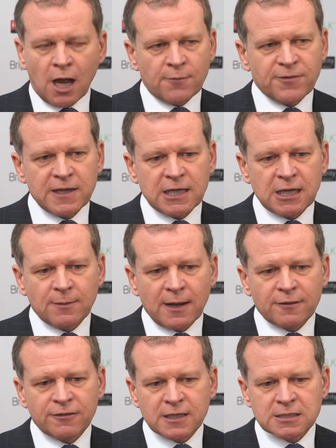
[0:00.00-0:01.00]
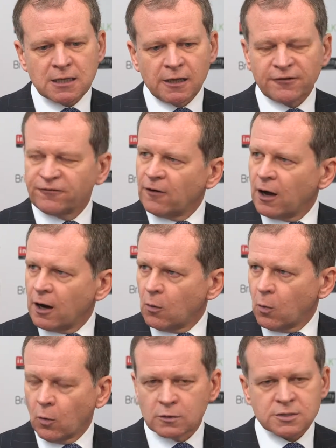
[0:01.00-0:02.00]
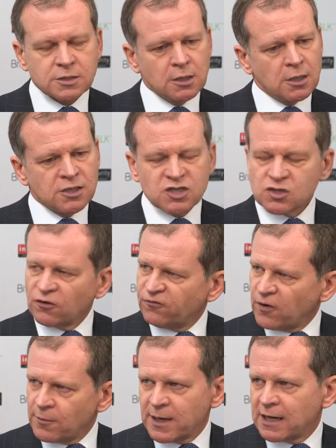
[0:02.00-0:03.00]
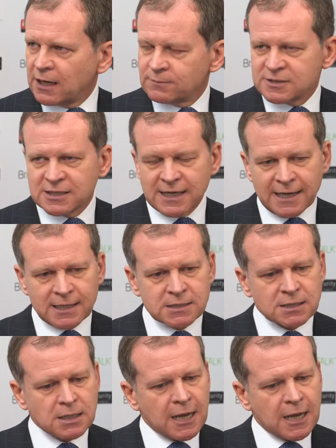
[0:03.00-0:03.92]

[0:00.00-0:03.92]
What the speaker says: I'm thinking about things like firewalls, software being up to date,